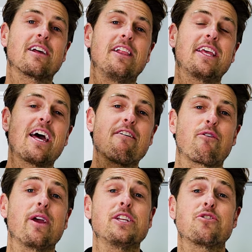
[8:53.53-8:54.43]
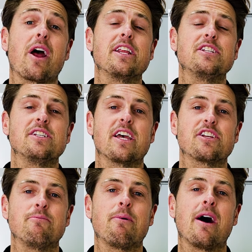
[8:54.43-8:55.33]
click that free strategy
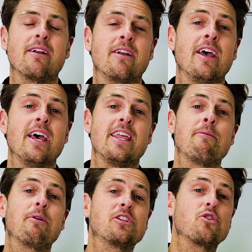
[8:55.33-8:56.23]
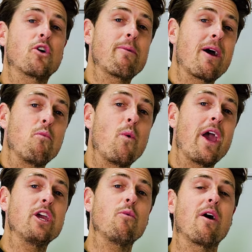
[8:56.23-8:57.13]
session button. Then we can talk about
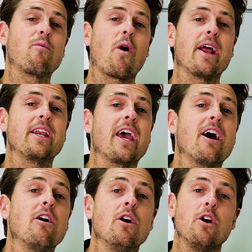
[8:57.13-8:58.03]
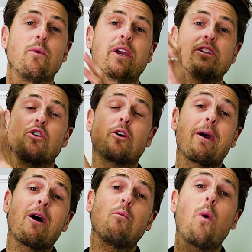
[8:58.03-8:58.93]
where you are right now. We can talk
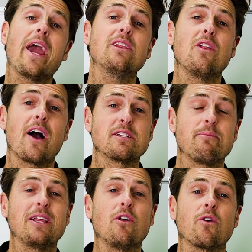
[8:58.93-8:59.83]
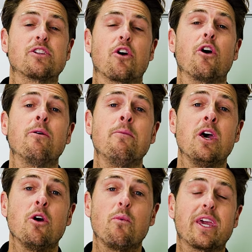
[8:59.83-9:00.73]
about where you'd like to be longer term.
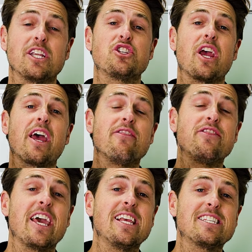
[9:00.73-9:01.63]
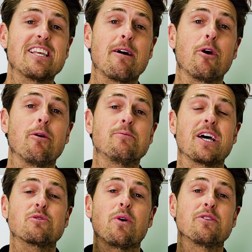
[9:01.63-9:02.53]
We can share these suburbs
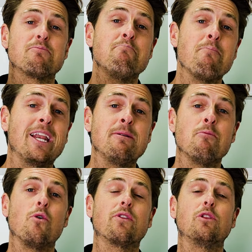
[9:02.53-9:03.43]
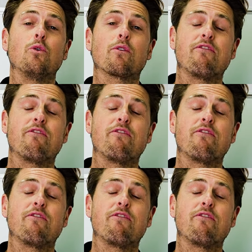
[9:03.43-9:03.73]
as well as many more that look